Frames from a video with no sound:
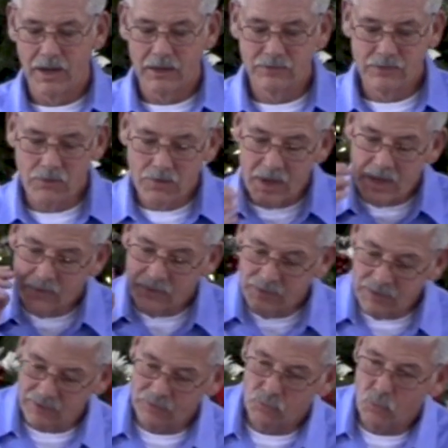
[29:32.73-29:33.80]
And so,
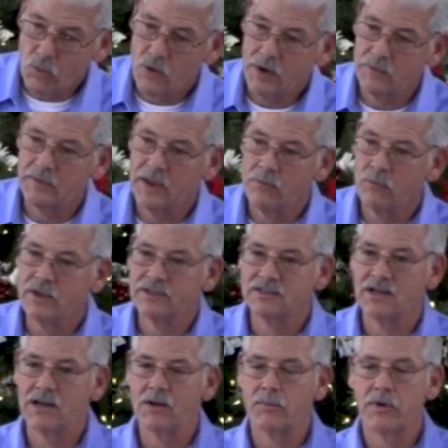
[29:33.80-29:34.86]
this one that we
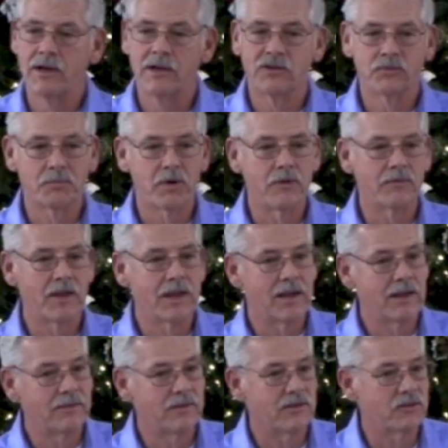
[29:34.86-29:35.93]
celebrate his
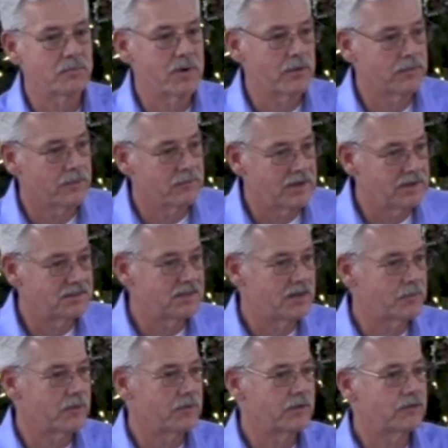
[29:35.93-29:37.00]
birthday in this month of December,